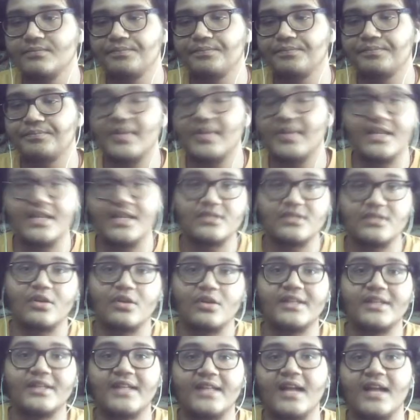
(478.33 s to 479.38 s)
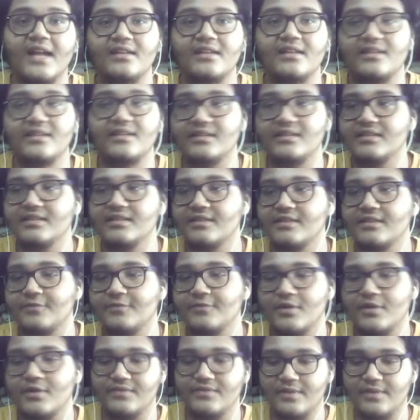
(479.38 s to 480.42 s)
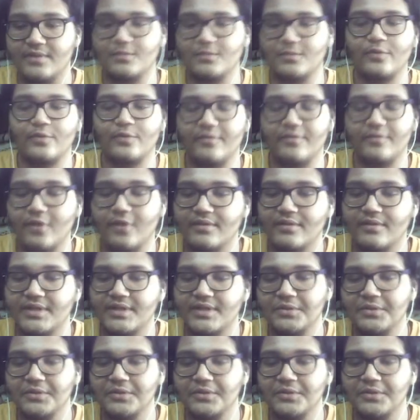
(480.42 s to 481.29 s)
Pre-installed in Kali Linux. Of course, we are moving forward into